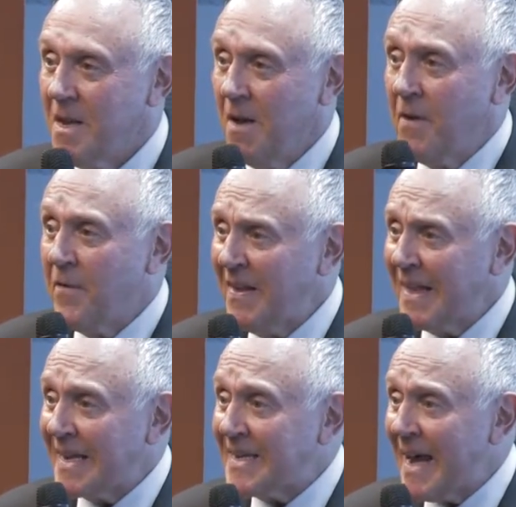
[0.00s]
If you feel
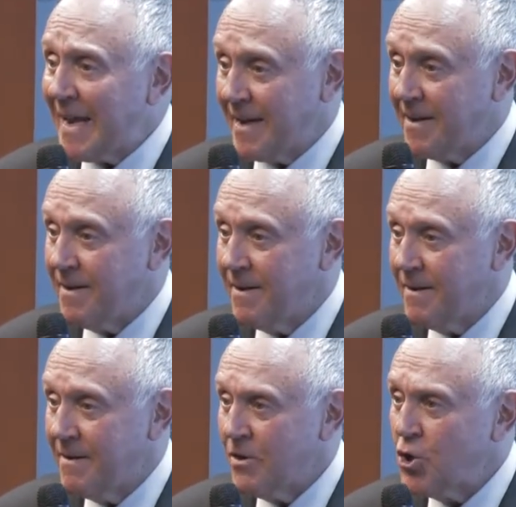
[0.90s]
excited,
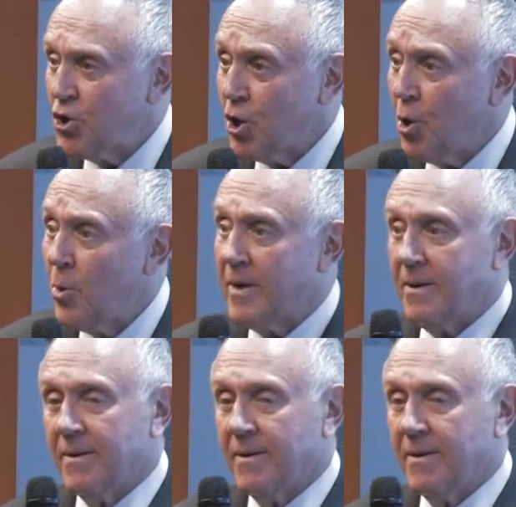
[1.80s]
show it.